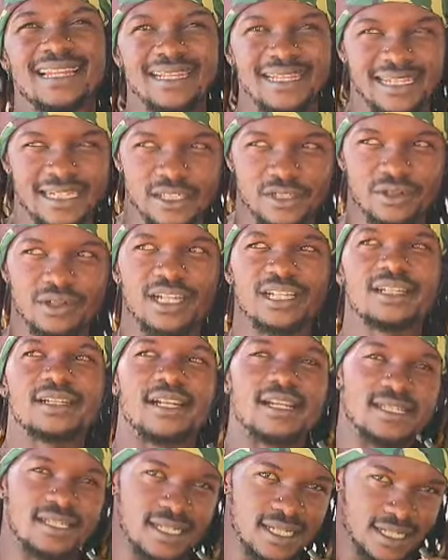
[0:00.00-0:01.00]
insulin
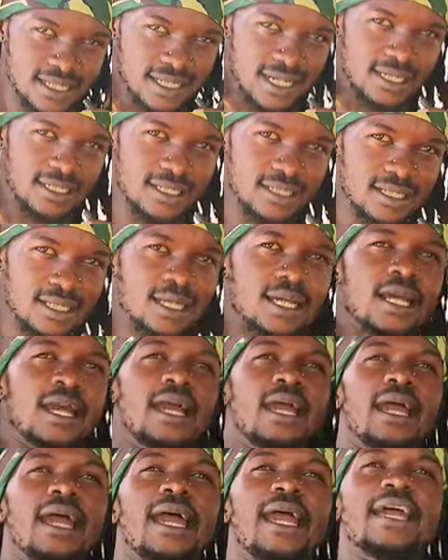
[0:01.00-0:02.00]
resistance.
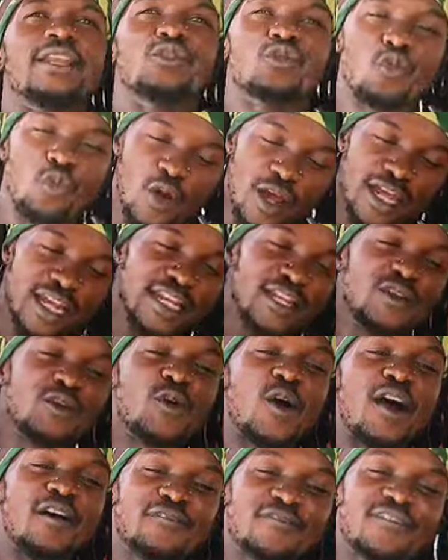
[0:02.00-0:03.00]
And when you
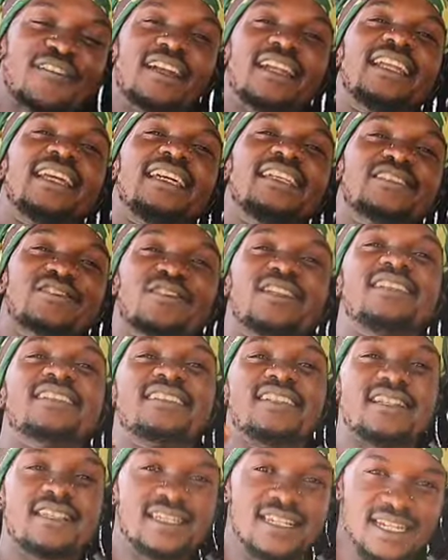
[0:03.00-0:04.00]
have insulin
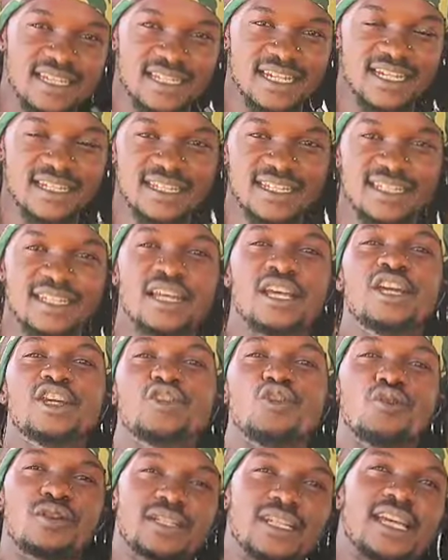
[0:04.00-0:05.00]
resistance,
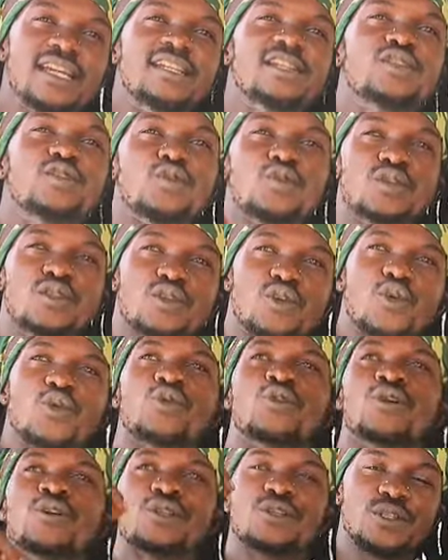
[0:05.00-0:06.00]
you'll tend to store
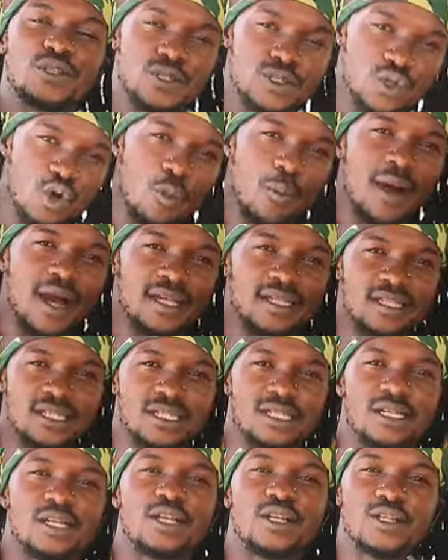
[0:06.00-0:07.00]
so
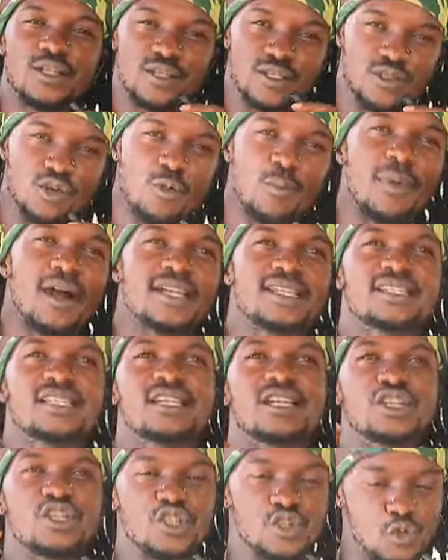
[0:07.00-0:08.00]
much
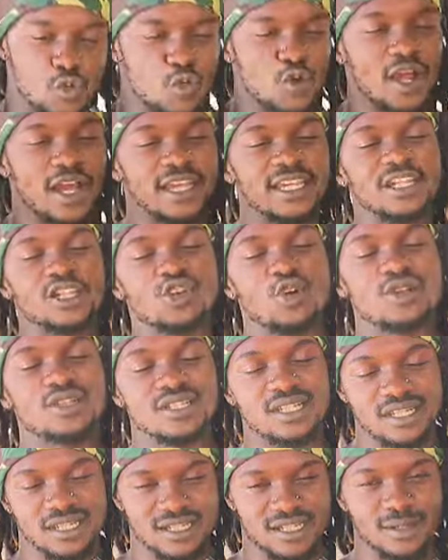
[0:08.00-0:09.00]
sugar in your
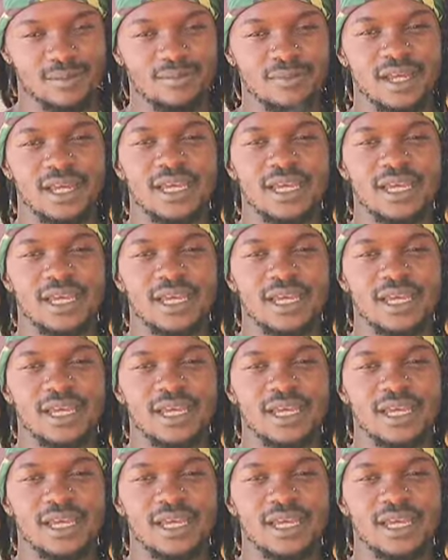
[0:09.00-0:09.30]
system